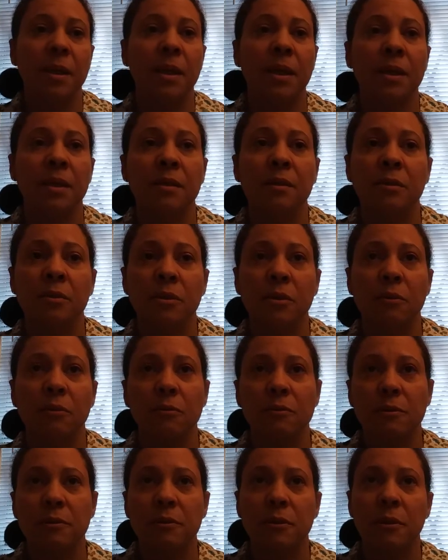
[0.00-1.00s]
and
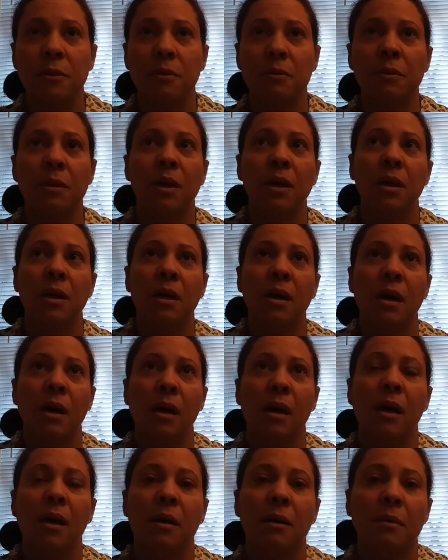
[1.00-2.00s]
also
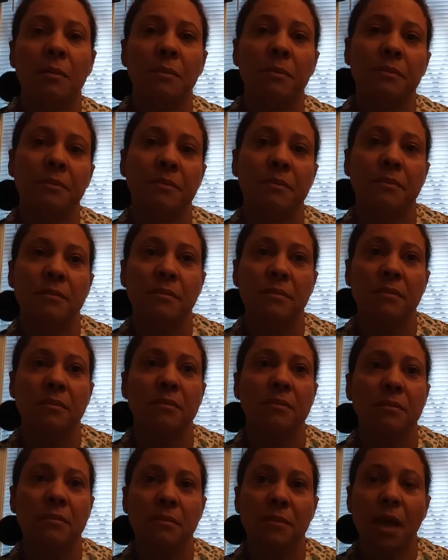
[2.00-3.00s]

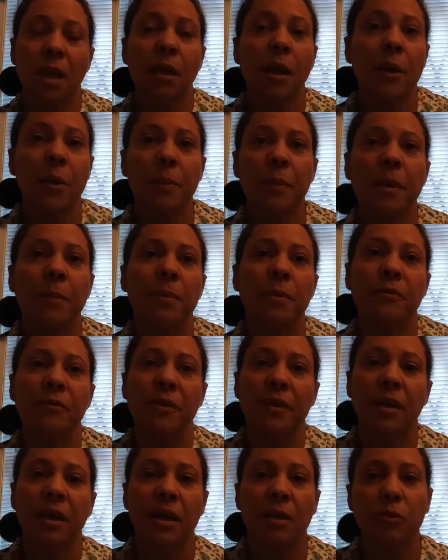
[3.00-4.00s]
a lot of people
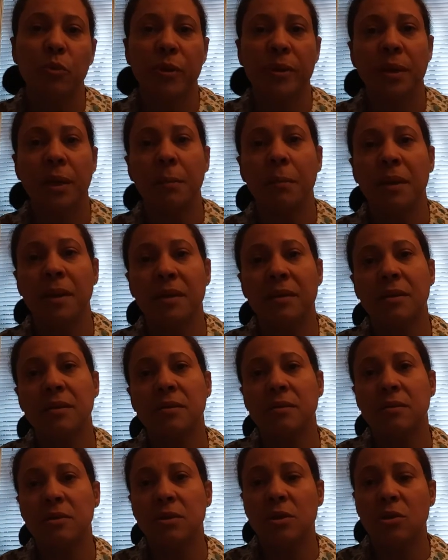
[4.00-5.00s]
forget when they make these
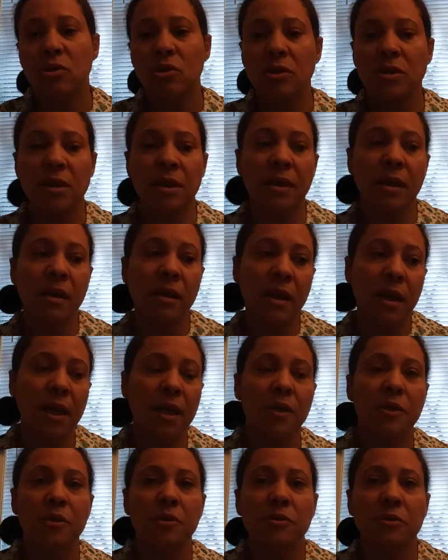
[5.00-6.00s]
decisions and
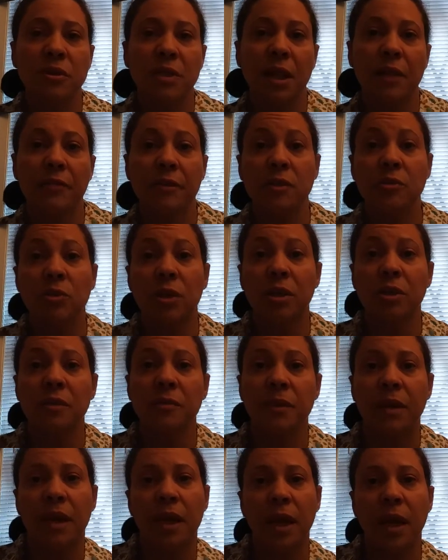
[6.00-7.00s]
engage into self-destructive
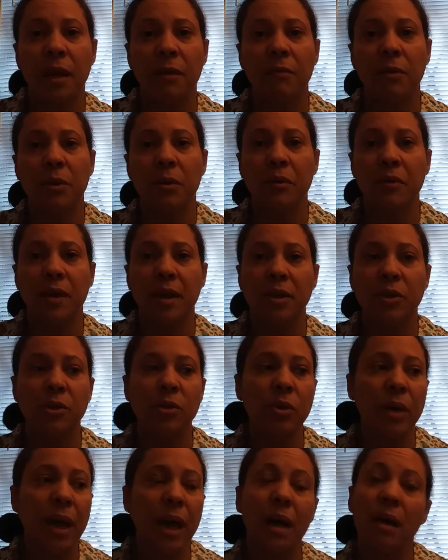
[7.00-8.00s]
behavior that
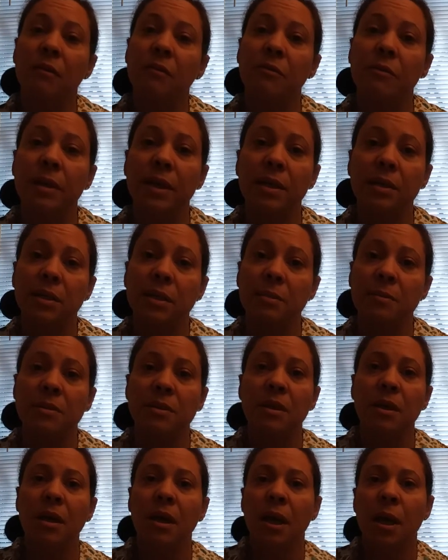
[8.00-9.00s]
you have
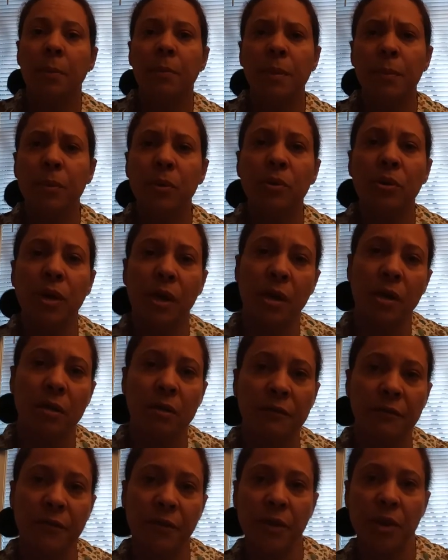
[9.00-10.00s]
relatives and people who
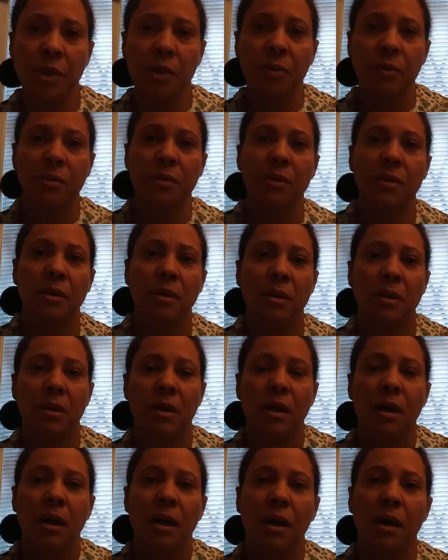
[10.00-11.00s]
care for you.
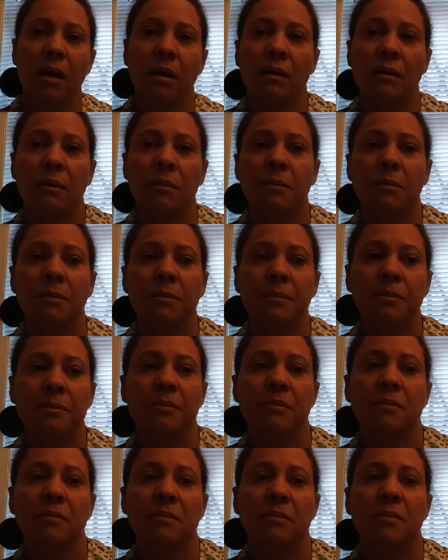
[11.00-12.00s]

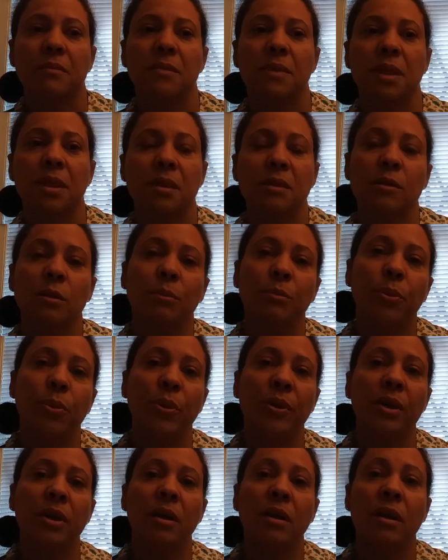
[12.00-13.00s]
And at some
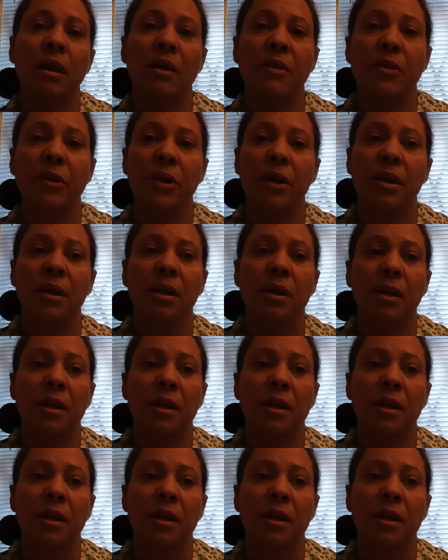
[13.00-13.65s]
point or another,